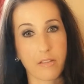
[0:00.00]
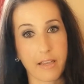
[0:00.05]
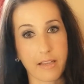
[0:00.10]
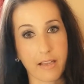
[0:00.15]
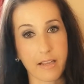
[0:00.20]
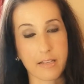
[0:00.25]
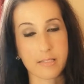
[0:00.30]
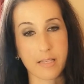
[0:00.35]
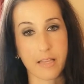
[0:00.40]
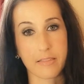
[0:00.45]
Like
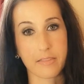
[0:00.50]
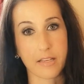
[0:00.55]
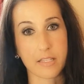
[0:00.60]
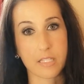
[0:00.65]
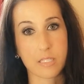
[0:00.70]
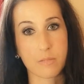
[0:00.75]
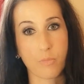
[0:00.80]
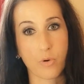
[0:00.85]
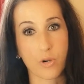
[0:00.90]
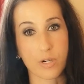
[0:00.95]
I said,
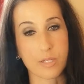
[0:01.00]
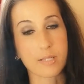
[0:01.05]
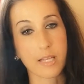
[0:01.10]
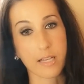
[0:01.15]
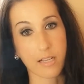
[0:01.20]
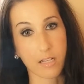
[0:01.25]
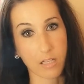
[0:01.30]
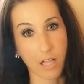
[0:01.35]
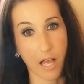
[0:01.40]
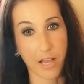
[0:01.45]
that's more
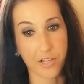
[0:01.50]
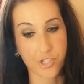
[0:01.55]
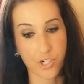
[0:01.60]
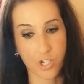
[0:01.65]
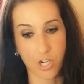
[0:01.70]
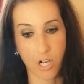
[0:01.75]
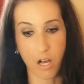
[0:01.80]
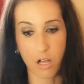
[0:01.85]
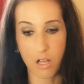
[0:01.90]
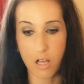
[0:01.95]

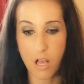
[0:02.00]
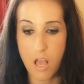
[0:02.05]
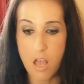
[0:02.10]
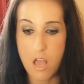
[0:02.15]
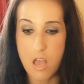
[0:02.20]
psychological.